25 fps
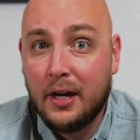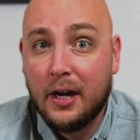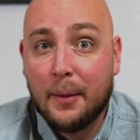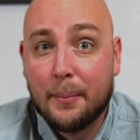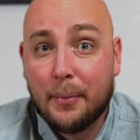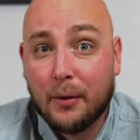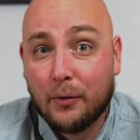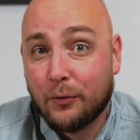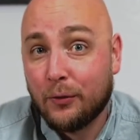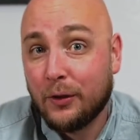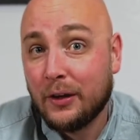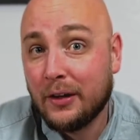
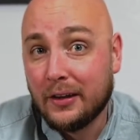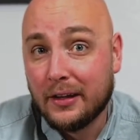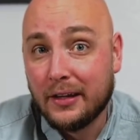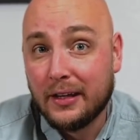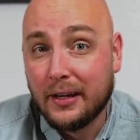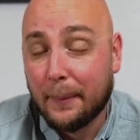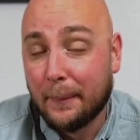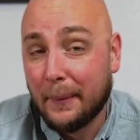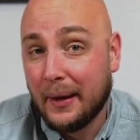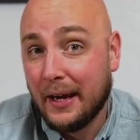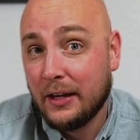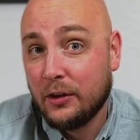But really,
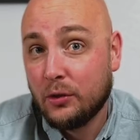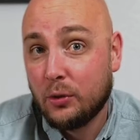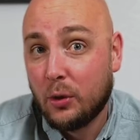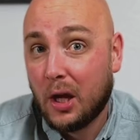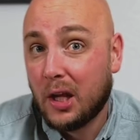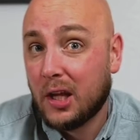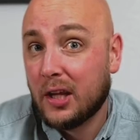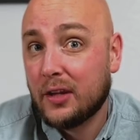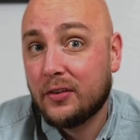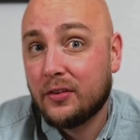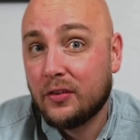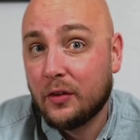
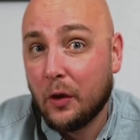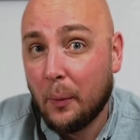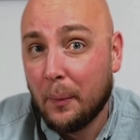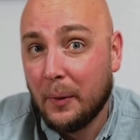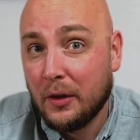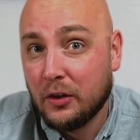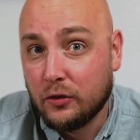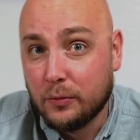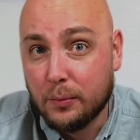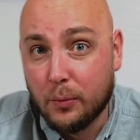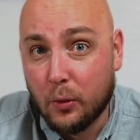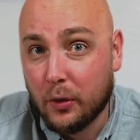Emmanuel is so
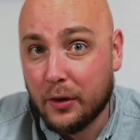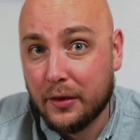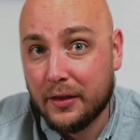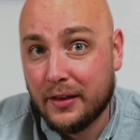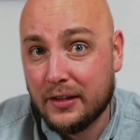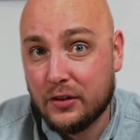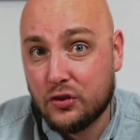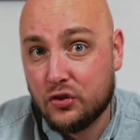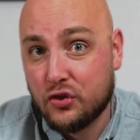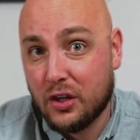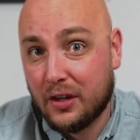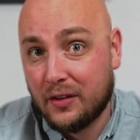much more
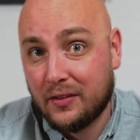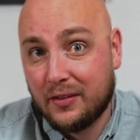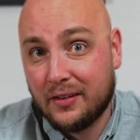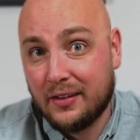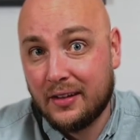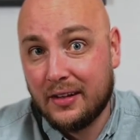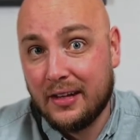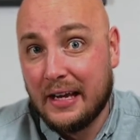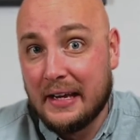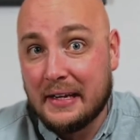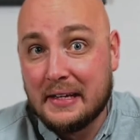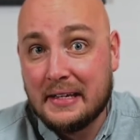than
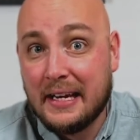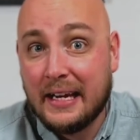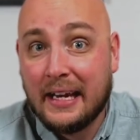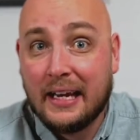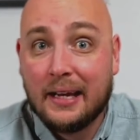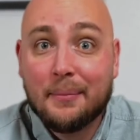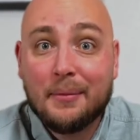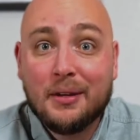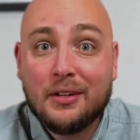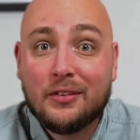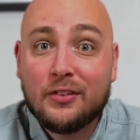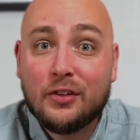just a
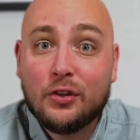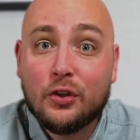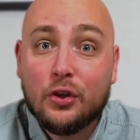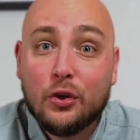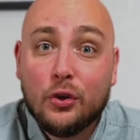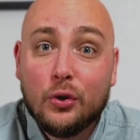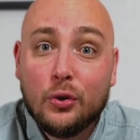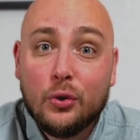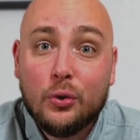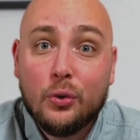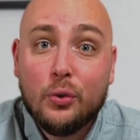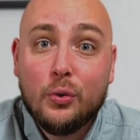name. It's
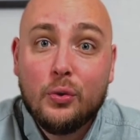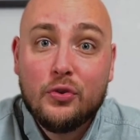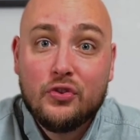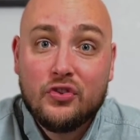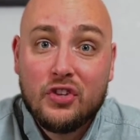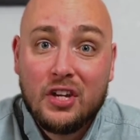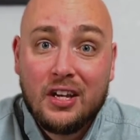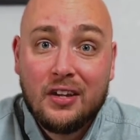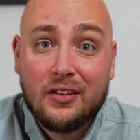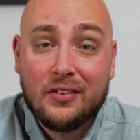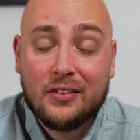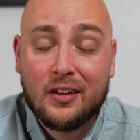who
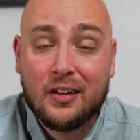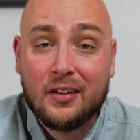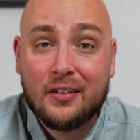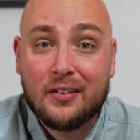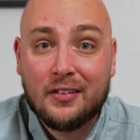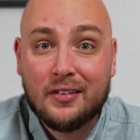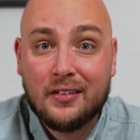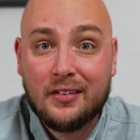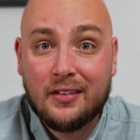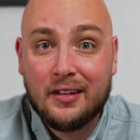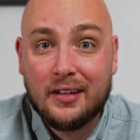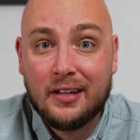
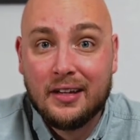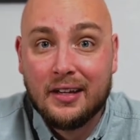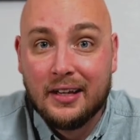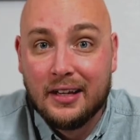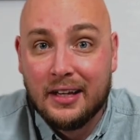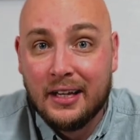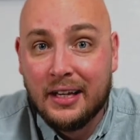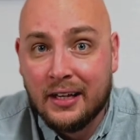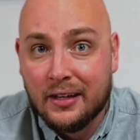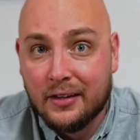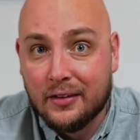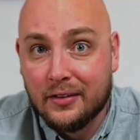Jesus
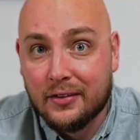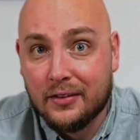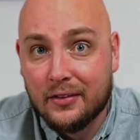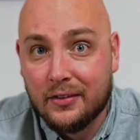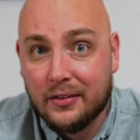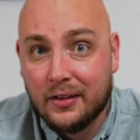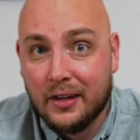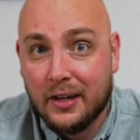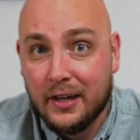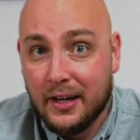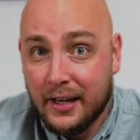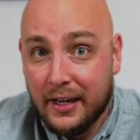
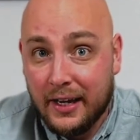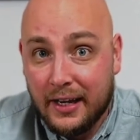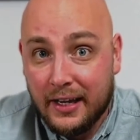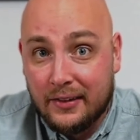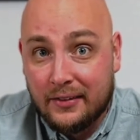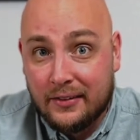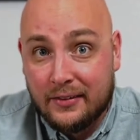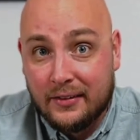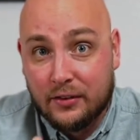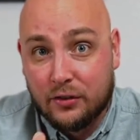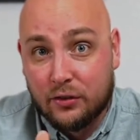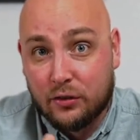is.
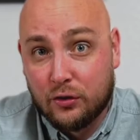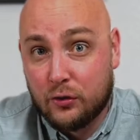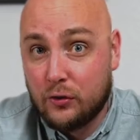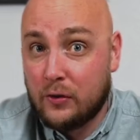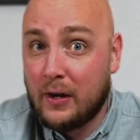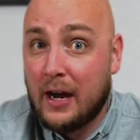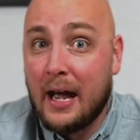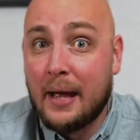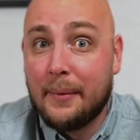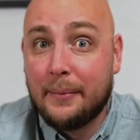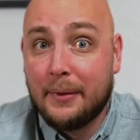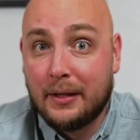It's
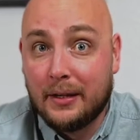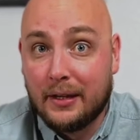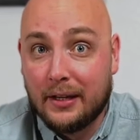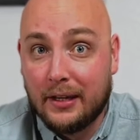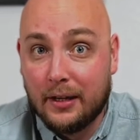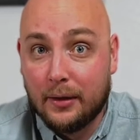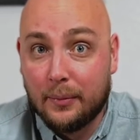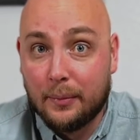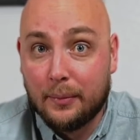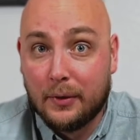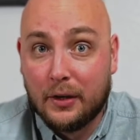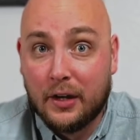describing
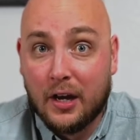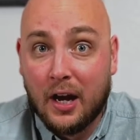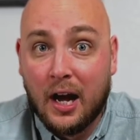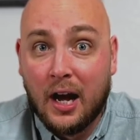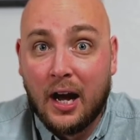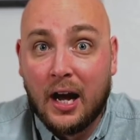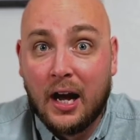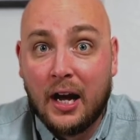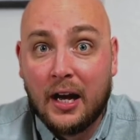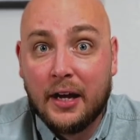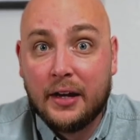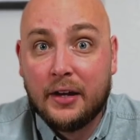him,
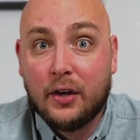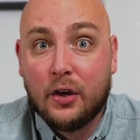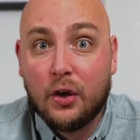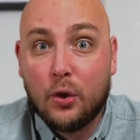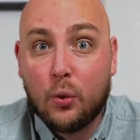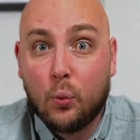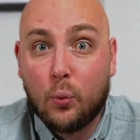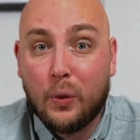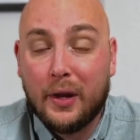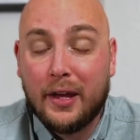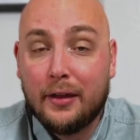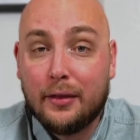God
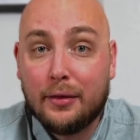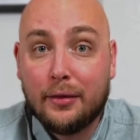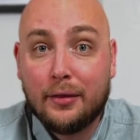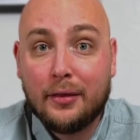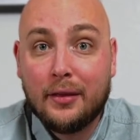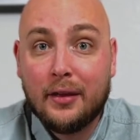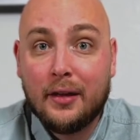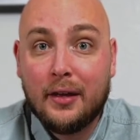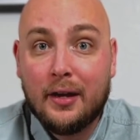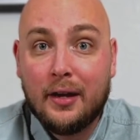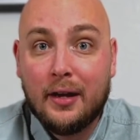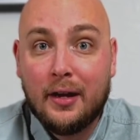with
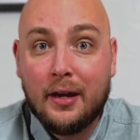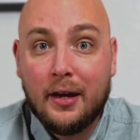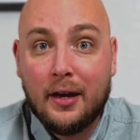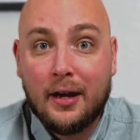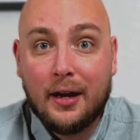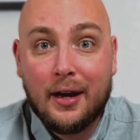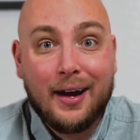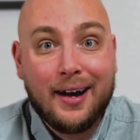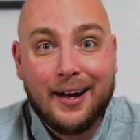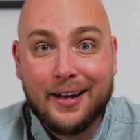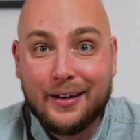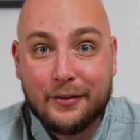
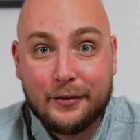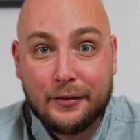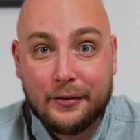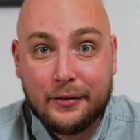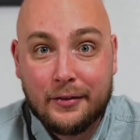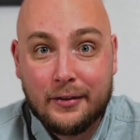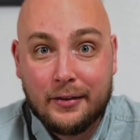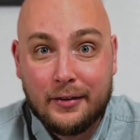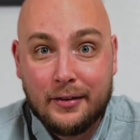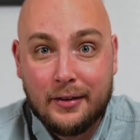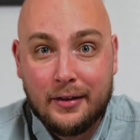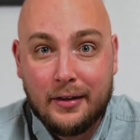
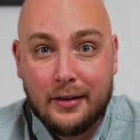us.